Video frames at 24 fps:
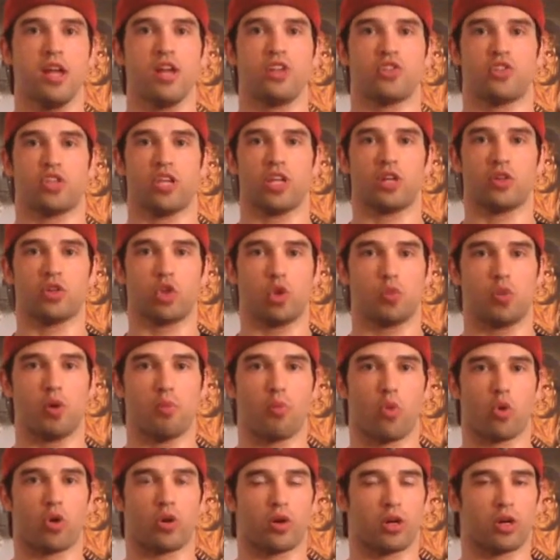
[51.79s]
so you get a little bit
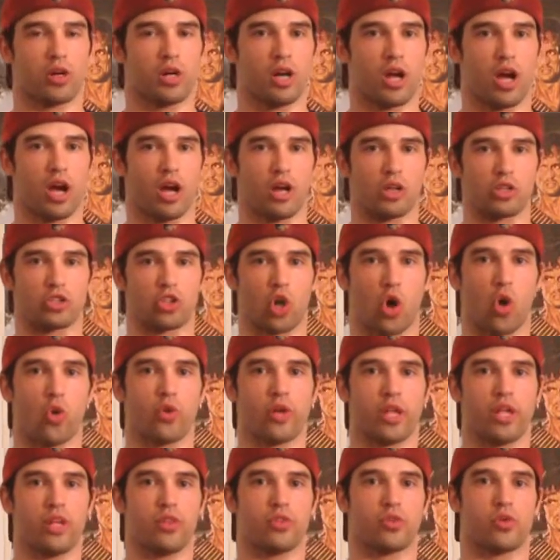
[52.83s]
more
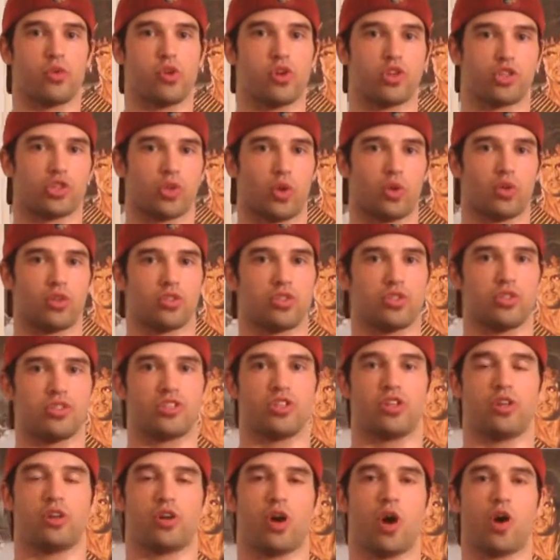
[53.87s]
toning through your shoulders and
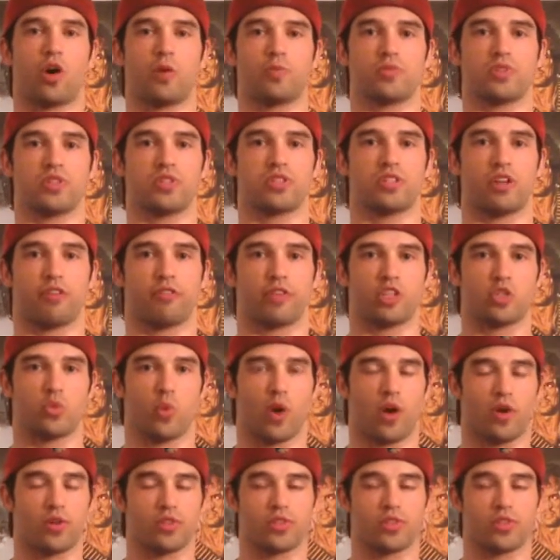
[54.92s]
to your arms and stuff as well.